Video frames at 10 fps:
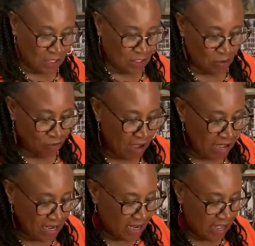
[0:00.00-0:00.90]
So
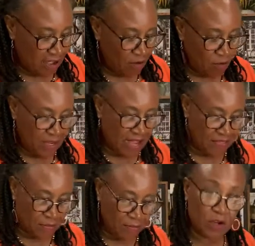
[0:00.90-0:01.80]
right now we got
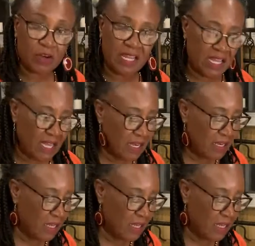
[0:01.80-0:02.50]
the milk in.